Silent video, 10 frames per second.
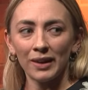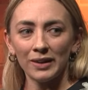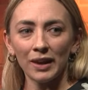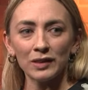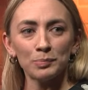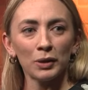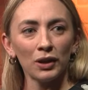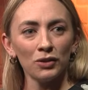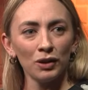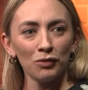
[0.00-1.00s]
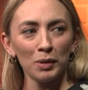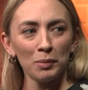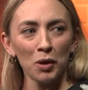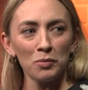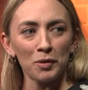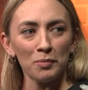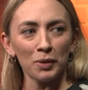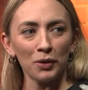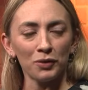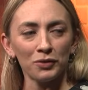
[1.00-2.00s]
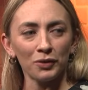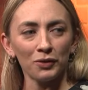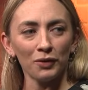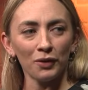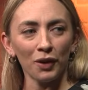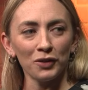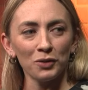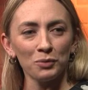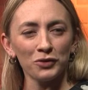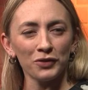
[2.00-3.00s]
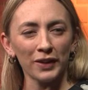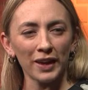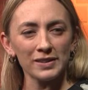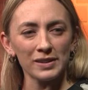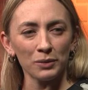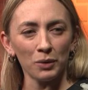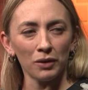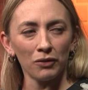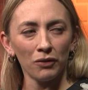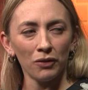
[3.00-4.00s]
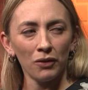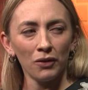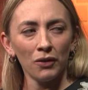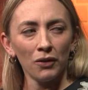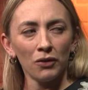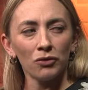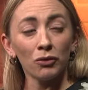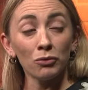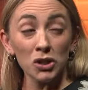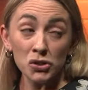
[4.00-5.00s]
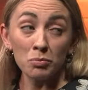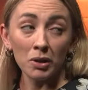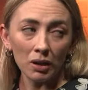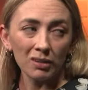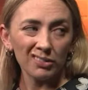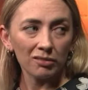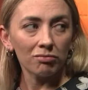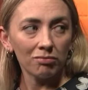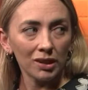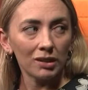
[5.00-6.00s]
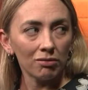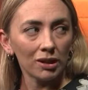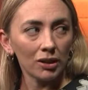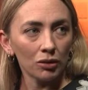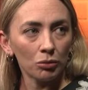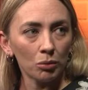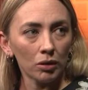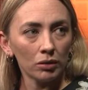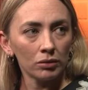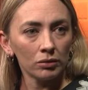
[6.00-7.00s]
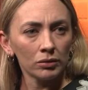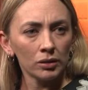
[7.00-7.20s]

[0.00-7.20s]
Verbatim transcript: Yes, but can you give me a moment, because yeah. I don't want to forget anyone. So Richard Malone's a really, really good one.